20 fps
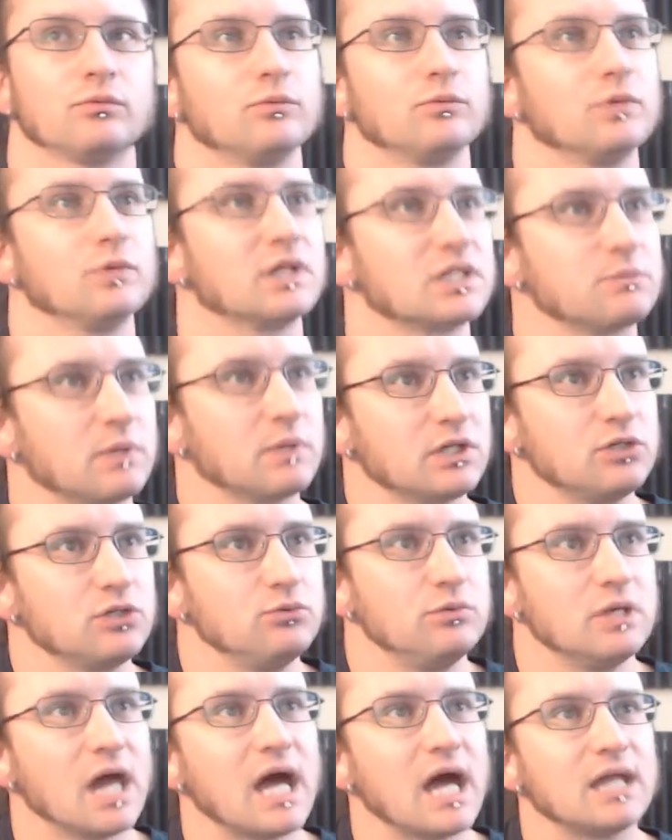expect you
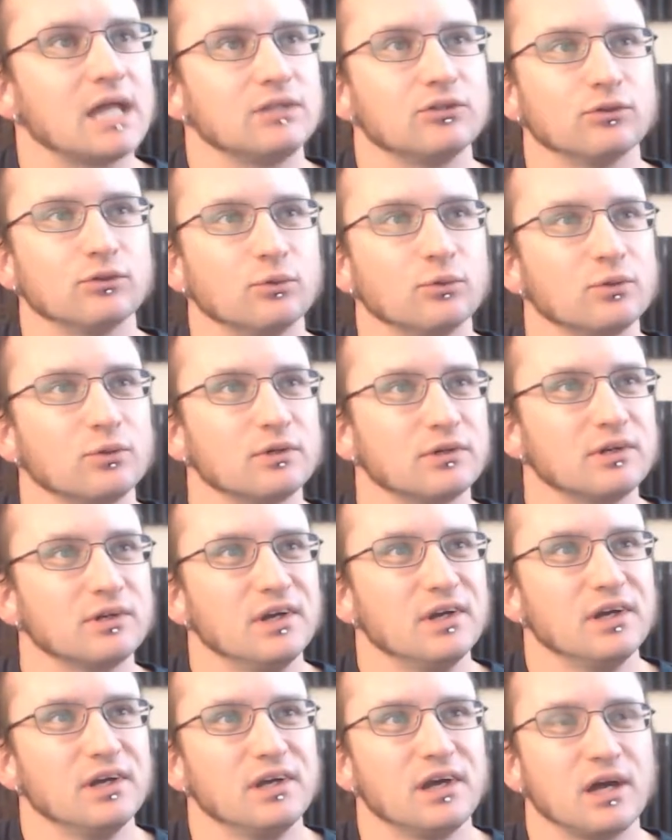not to.
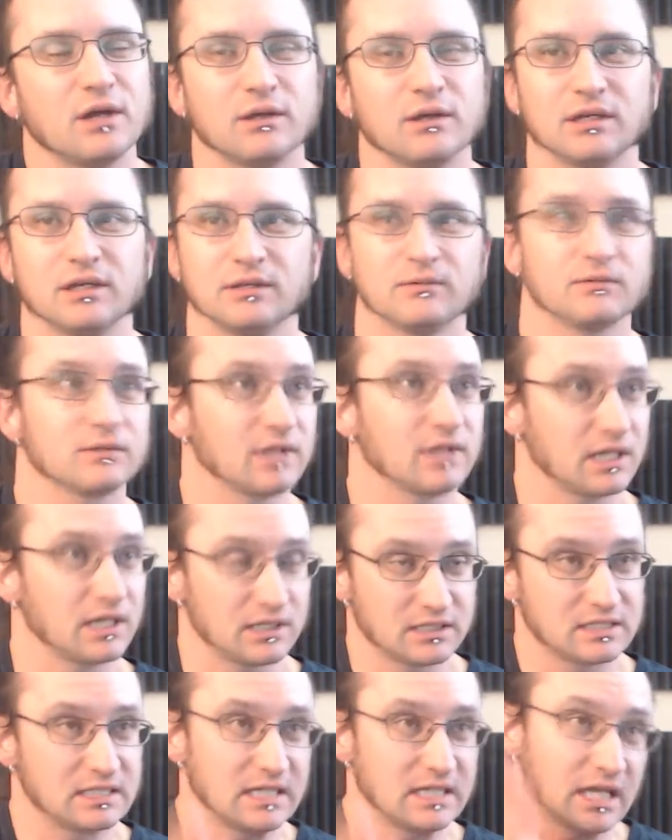I mean, like
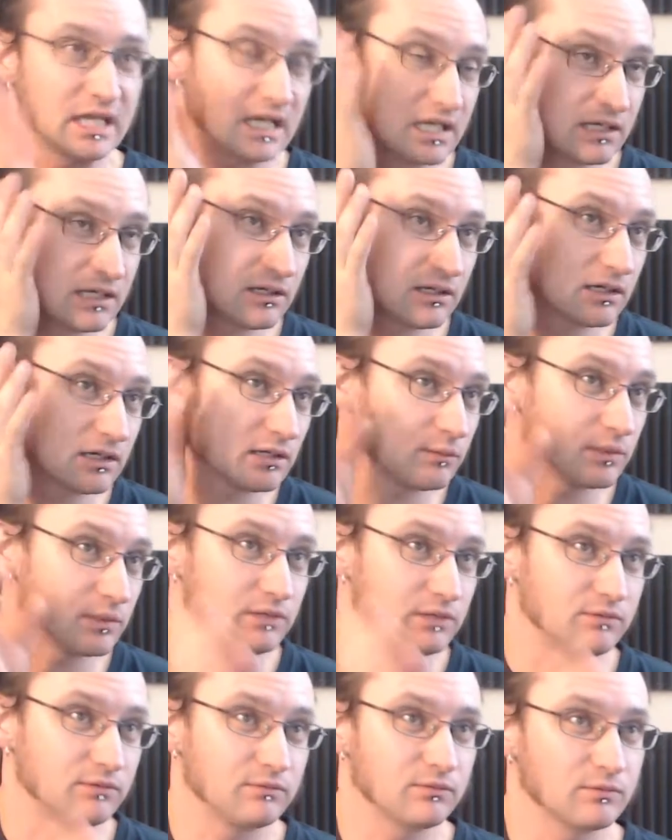today, I
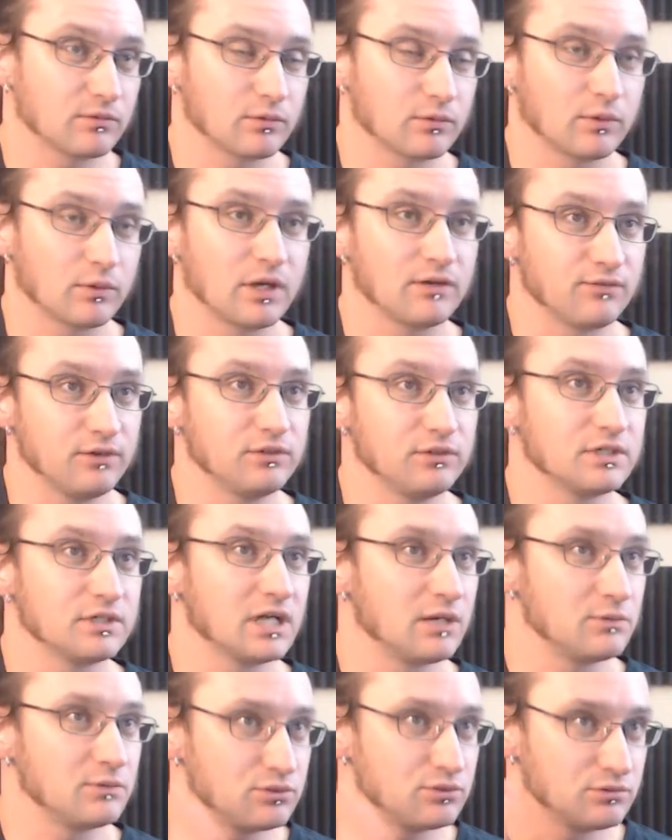mean, quite a few
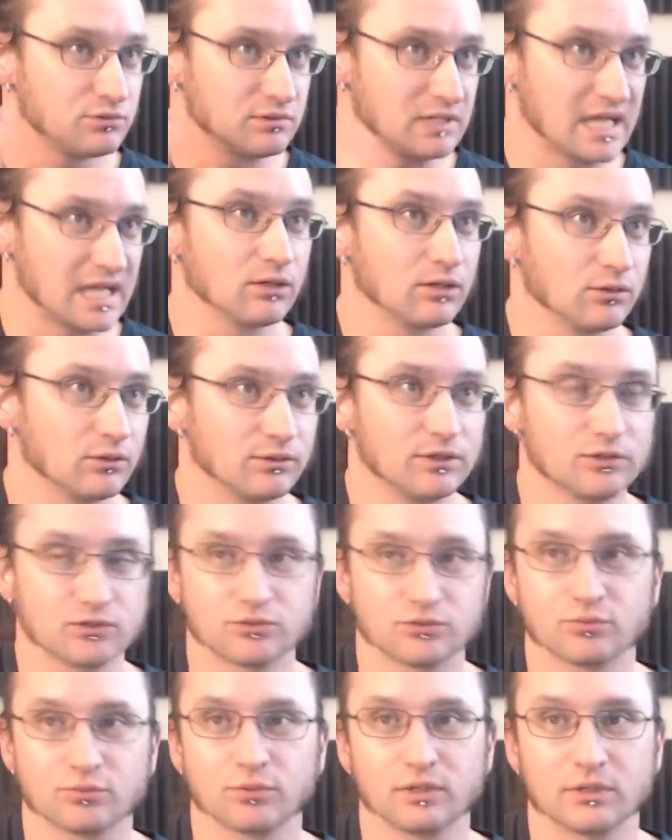times you nailed those
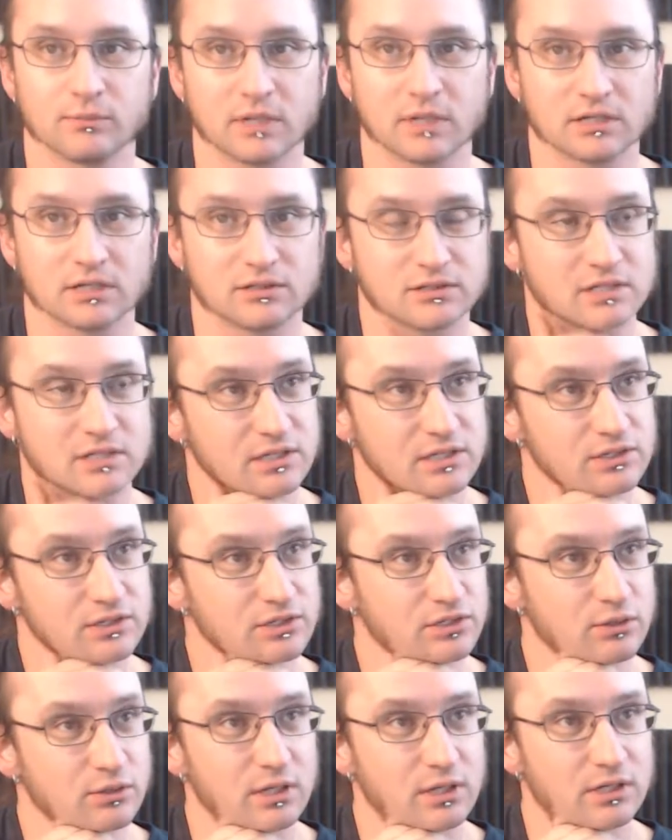rhythm exercises,
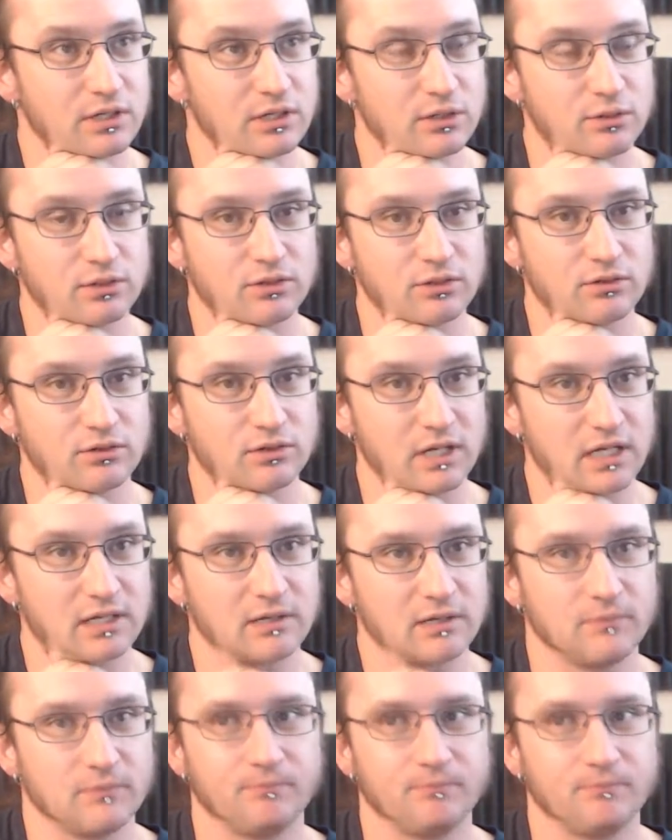so I know you're like